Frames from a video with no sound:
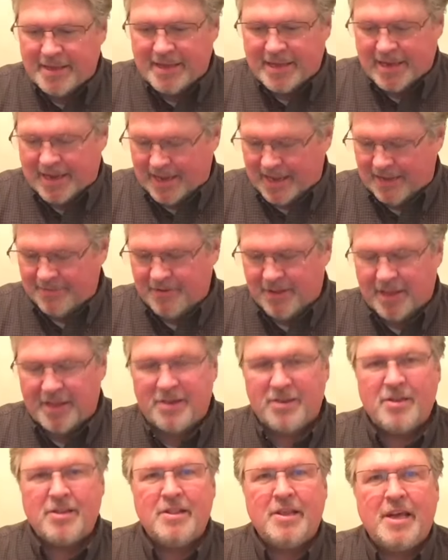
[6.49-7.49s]
I have a
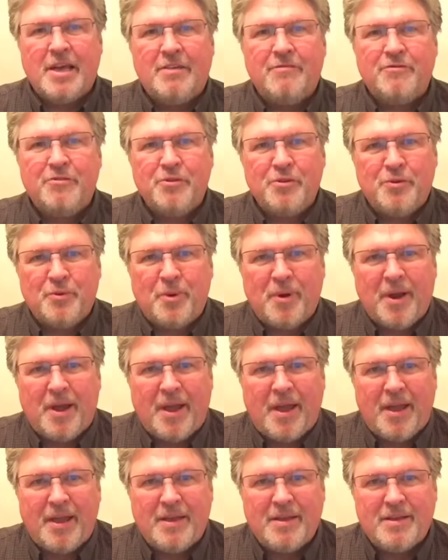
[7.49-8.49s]
delightful
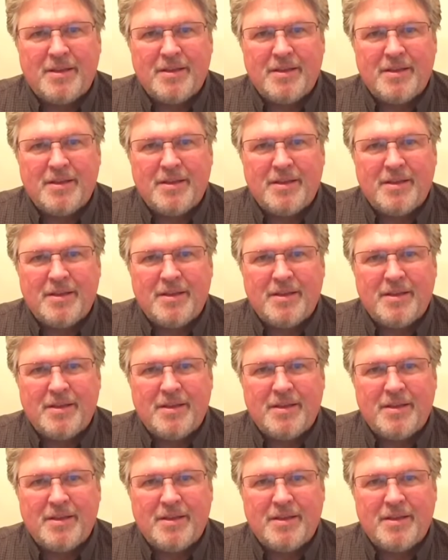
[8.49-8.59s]
array